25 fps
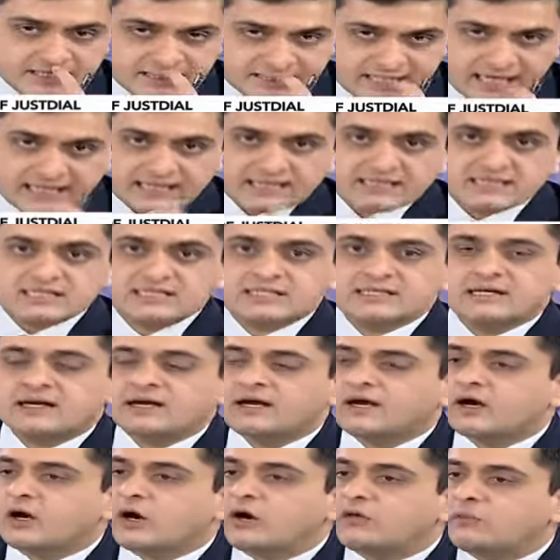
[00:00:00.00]
sense
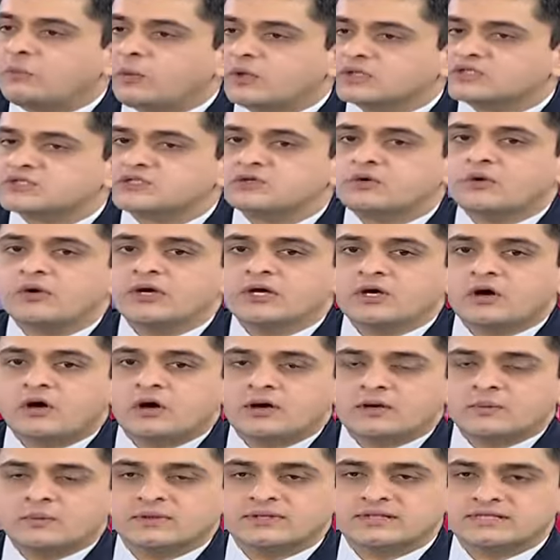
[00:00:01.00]
of what's going
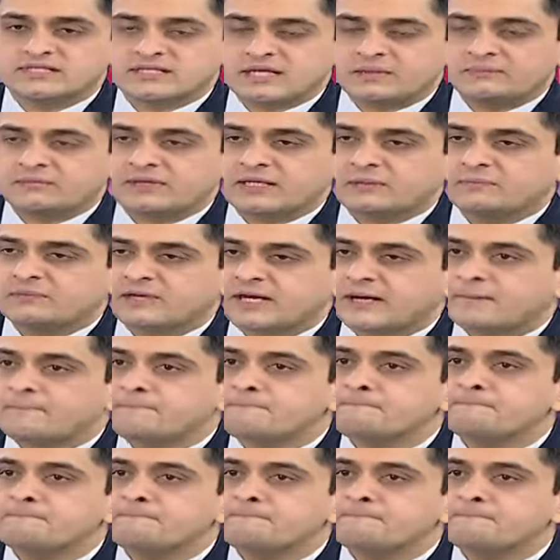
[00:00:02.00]
on with this company. Priya.